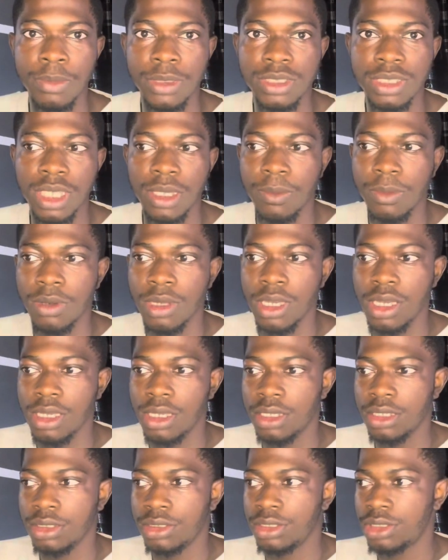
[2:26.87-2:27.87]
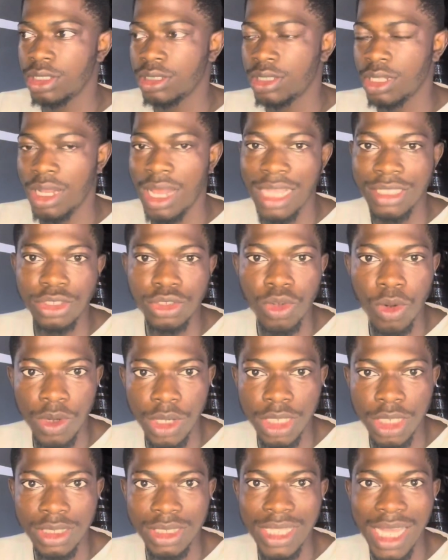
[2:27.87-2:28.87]
a decentralized
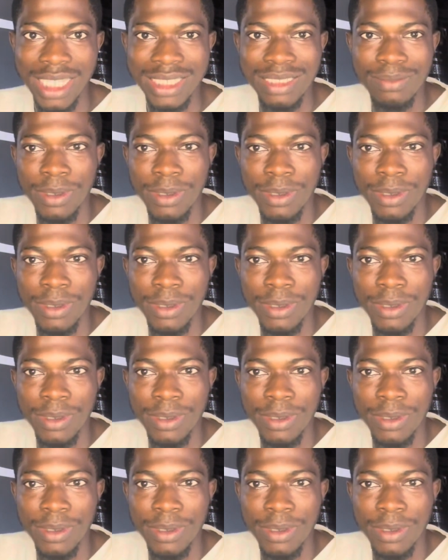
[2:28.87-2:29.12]
storage that is